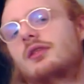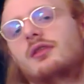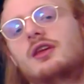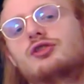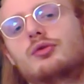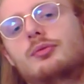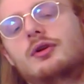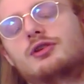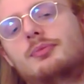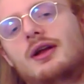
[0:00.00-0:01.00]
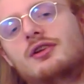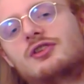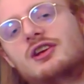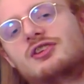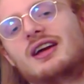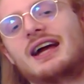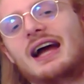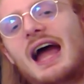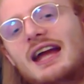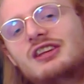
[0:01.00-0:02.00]
this is pronounced as
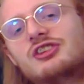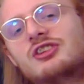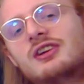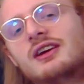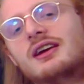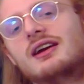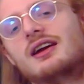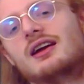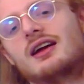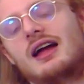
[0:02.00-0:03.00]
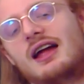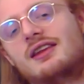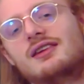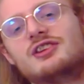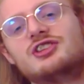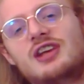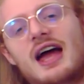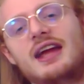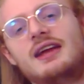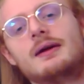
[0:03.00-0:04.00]
reis and
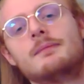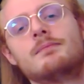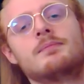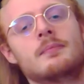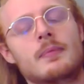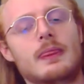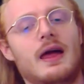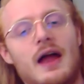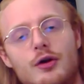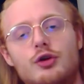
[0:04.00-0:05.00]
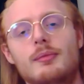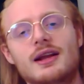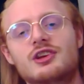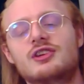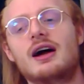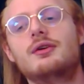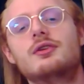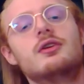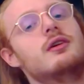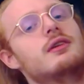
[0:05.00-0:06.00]
zij. And how do you make this sound?
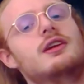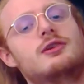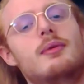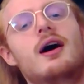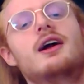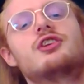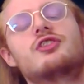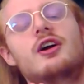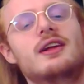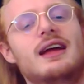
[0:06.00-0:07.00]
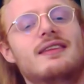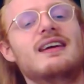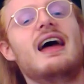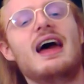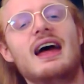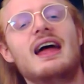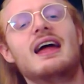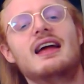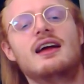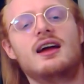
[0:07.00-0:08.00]
That is by starting at
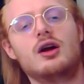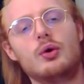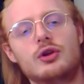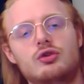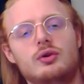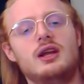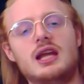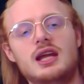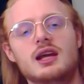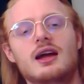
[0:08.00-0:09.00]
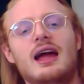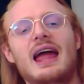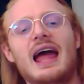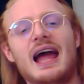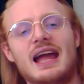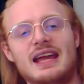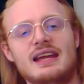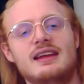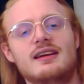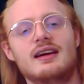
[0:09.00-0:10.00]
and going to e.
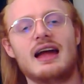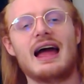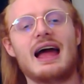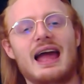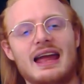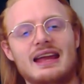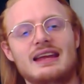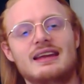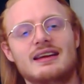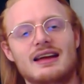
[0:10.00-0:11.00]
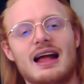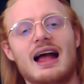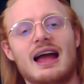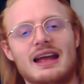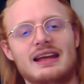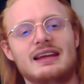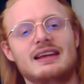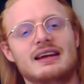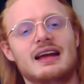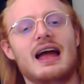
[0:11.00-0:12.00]
A, a, a,
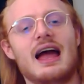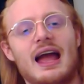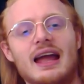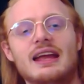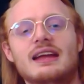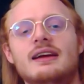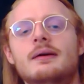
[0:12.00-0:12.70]
a.